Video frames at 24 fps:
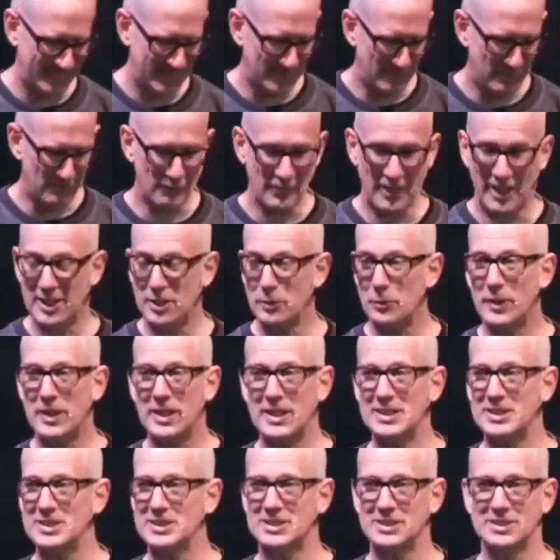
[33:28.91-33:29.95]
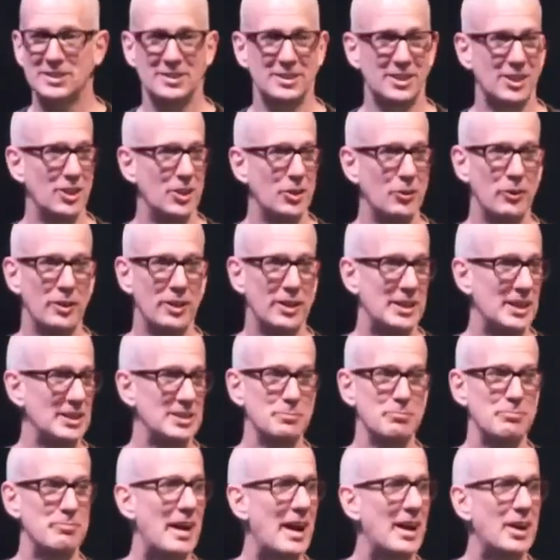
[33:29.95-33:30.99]
Find what it is, it
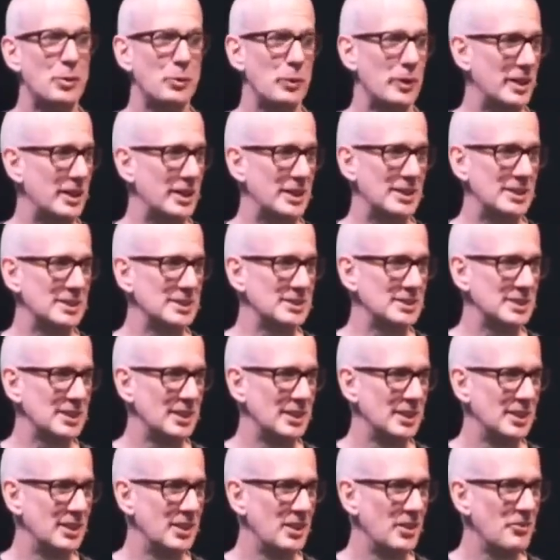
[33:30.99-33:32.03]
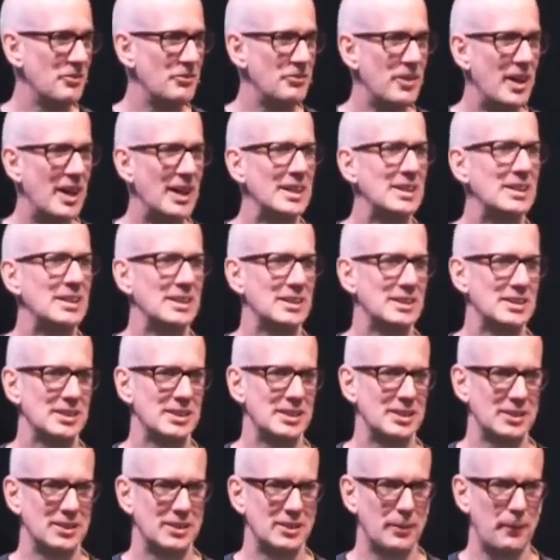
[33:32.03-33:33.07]
doesn't matter what it is. Find it.
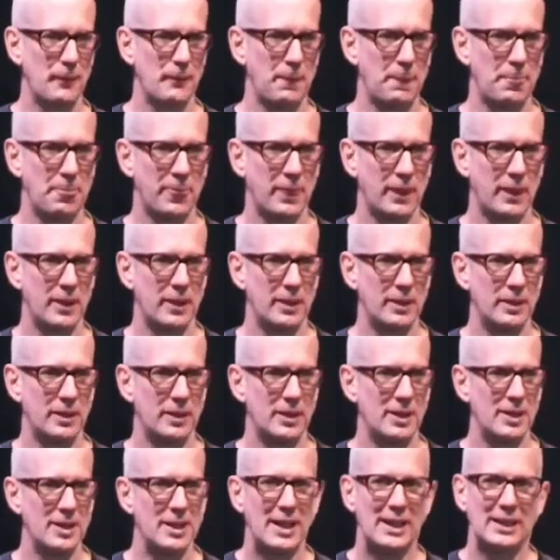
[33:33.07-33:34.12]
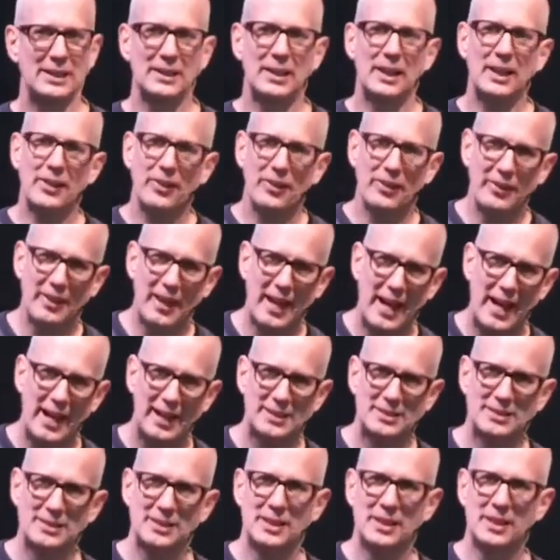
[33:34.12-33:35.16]
And let
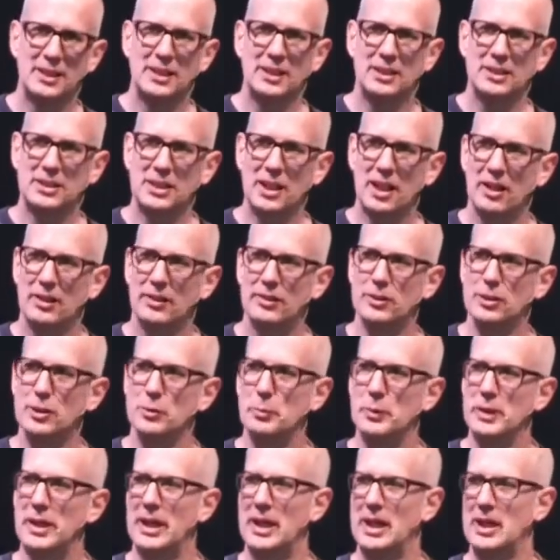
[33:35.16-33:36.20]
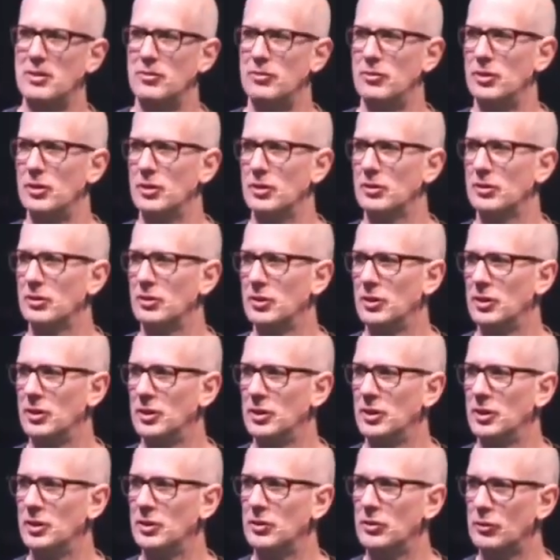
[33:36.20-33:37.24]
that color your behavior
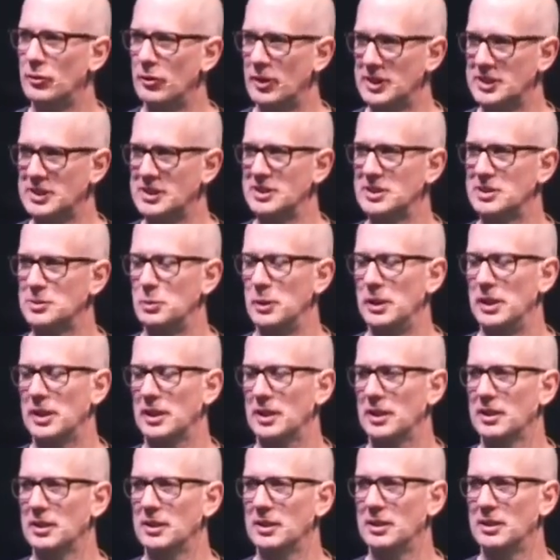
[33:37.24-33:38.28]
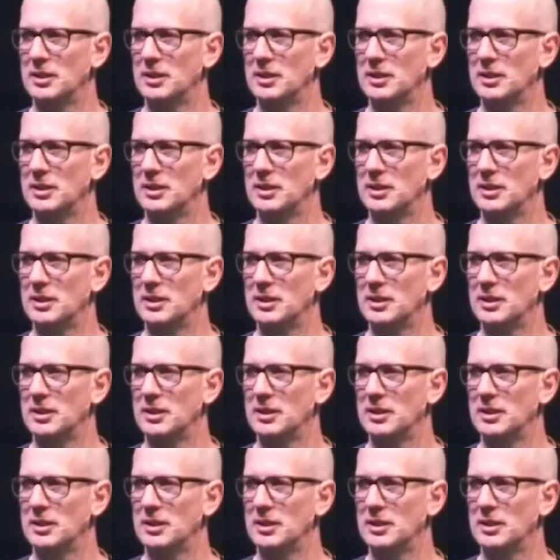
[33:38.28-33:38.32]
for the rest of this week.